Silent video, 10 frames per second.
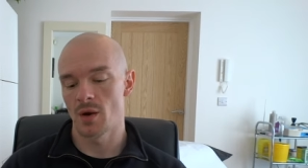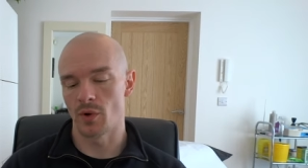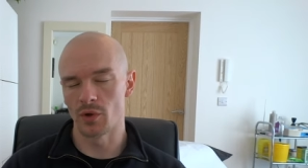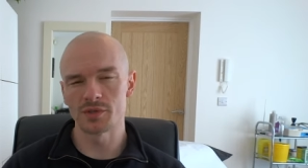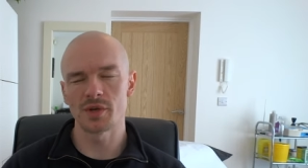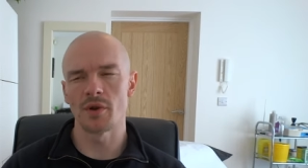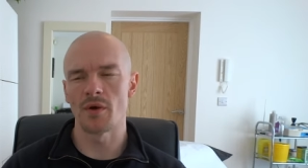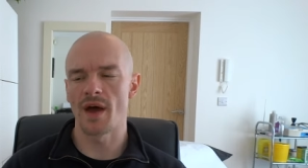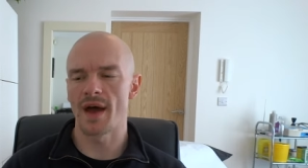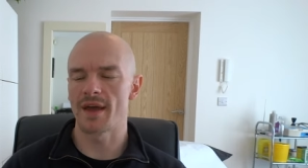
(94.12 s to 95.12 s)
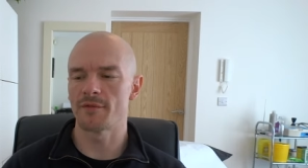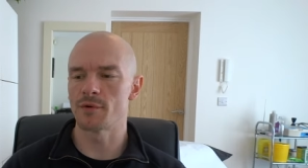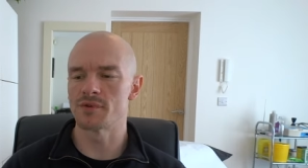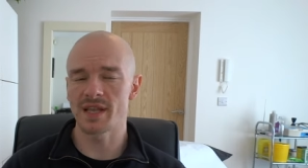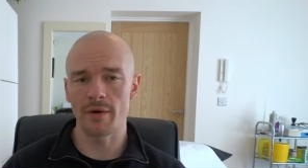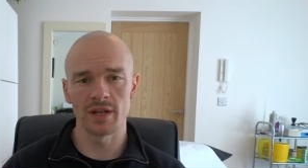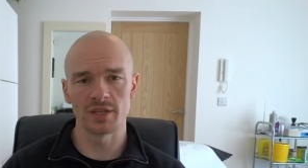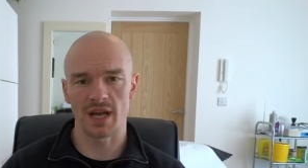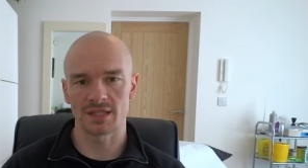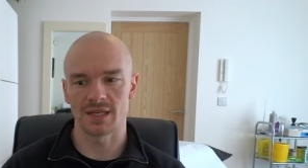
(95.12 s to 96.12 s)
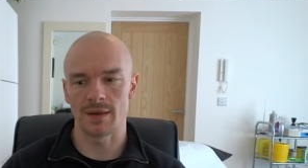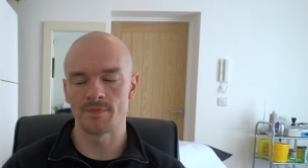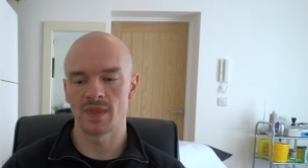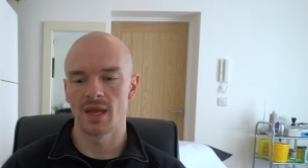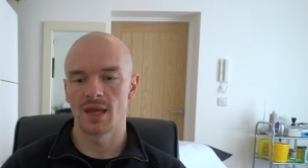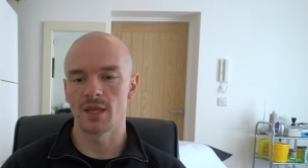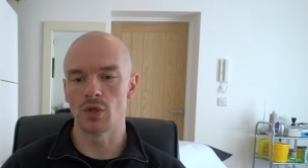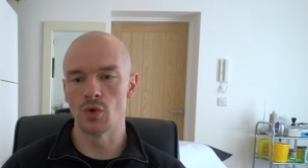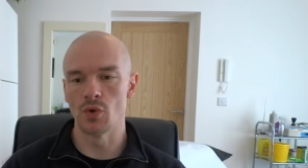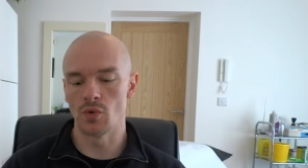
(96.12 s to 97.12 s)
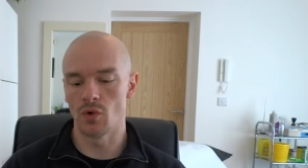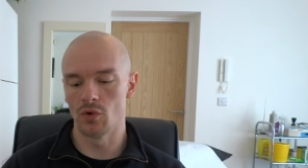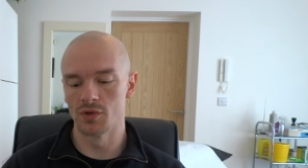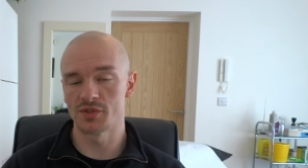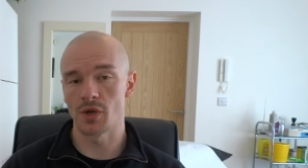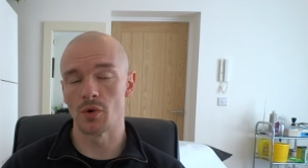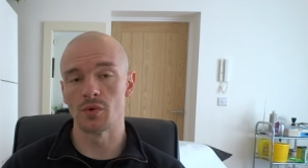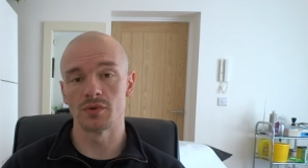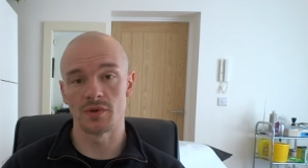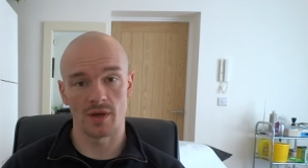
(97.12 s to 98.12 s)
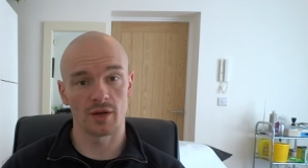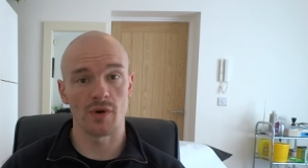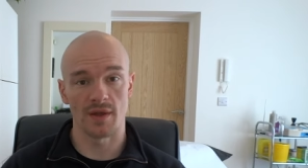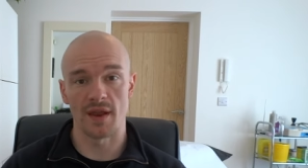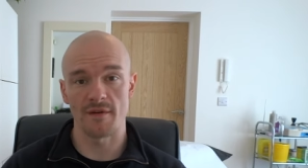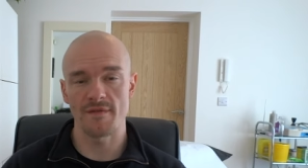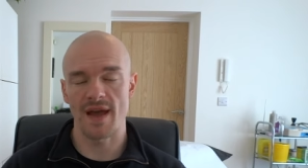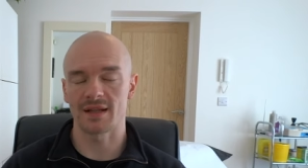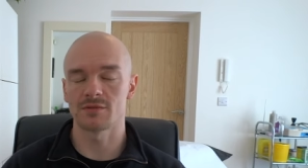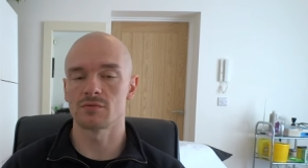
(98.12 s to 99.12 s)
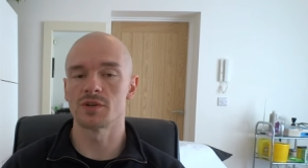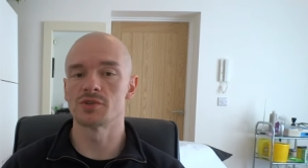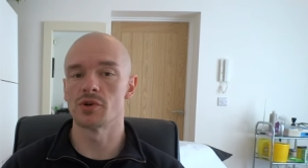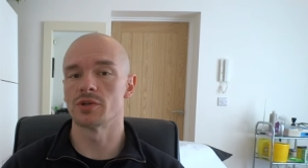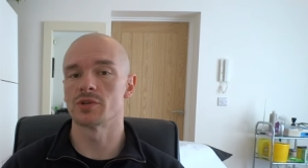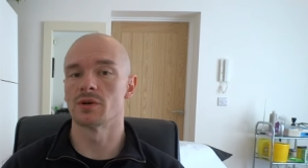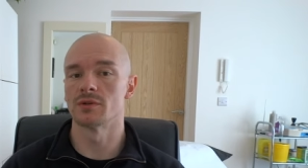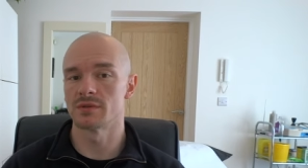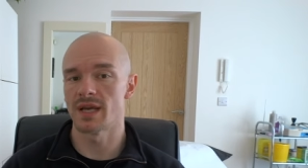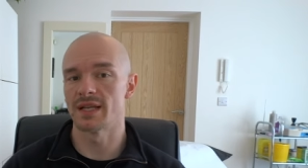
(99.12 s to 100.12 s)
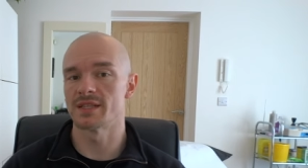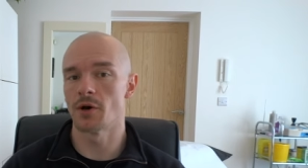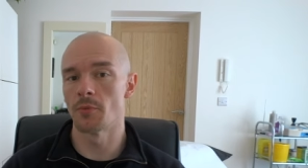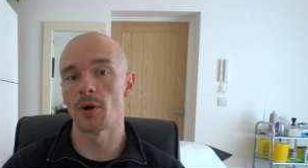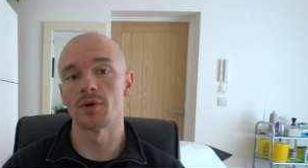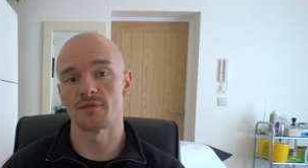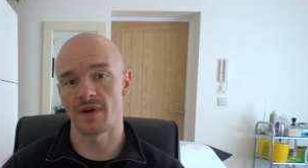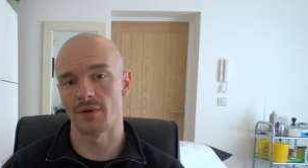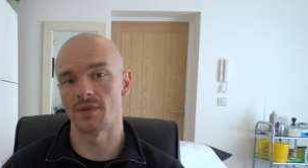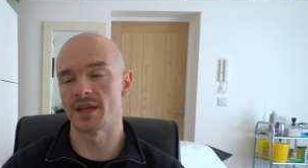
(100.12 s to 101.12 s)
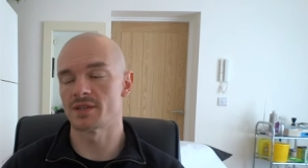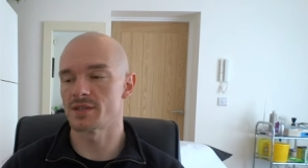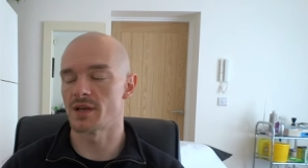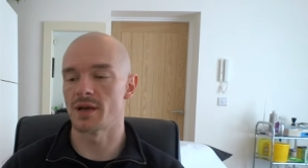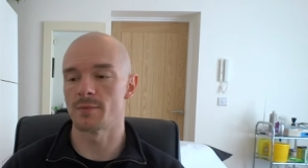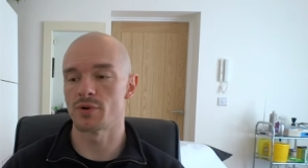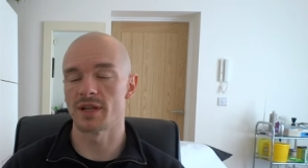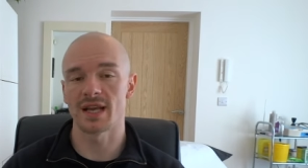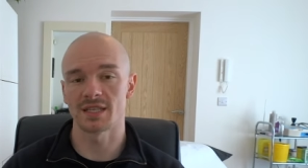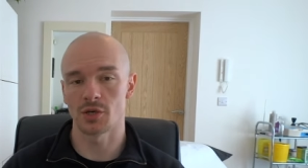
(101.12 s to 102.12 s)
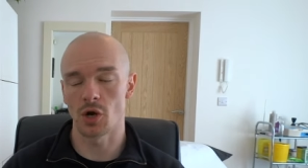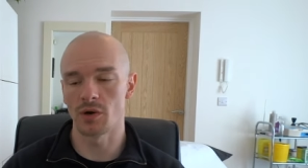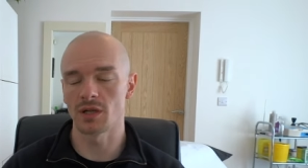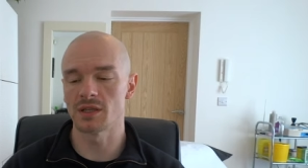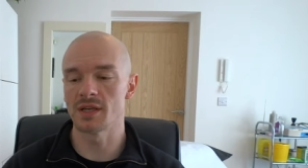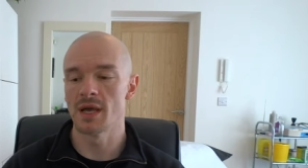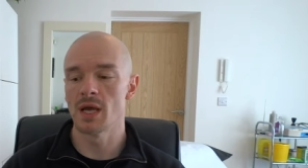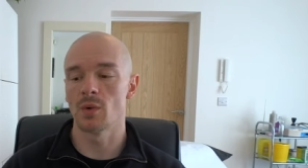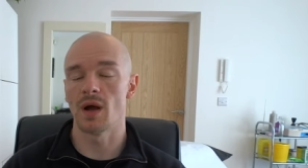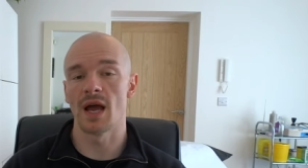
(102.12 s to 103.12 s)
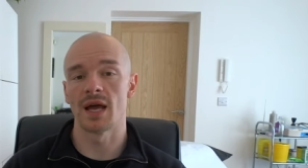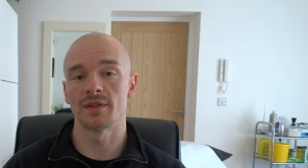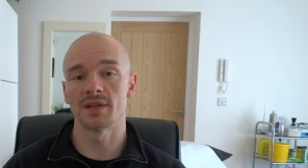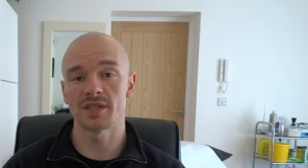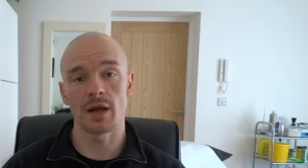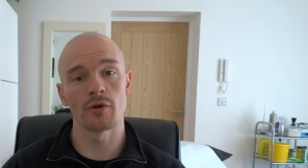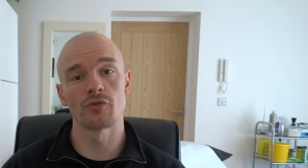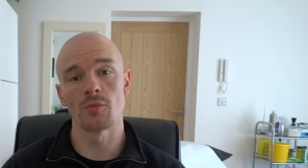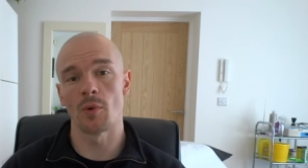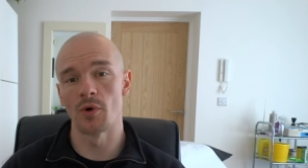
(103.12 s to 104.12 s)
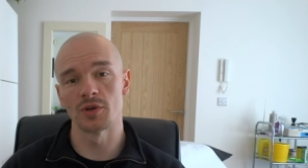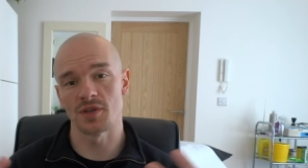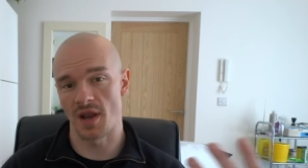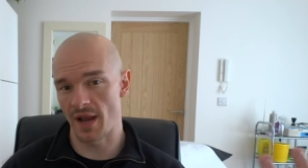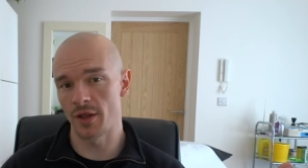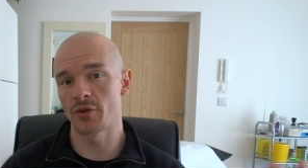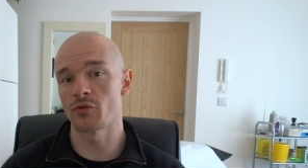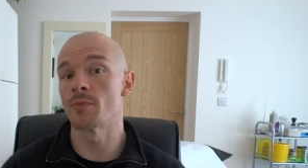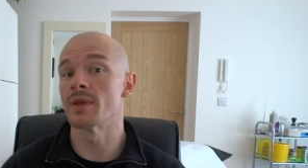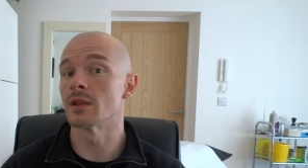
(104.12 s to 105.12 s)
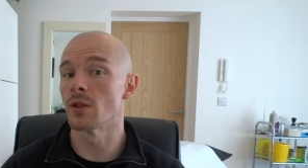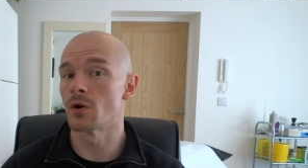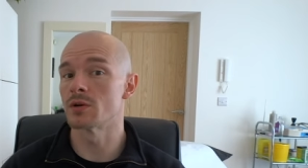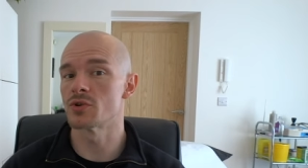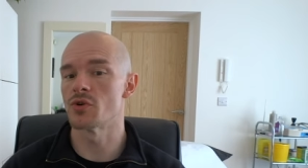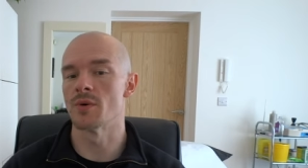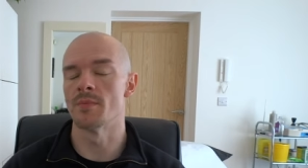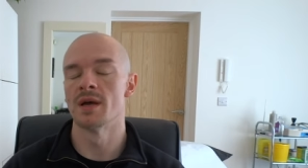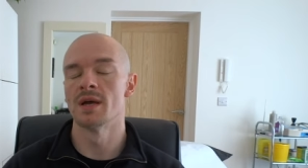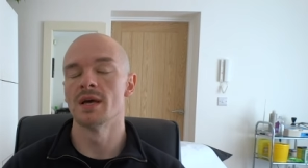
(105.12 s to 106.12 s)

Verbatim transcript: We also know that if we steroid inject it, you also create that effect. Research on tennis elbow has found this pretty categorically, where the steroid group were worse than any other group in the long term.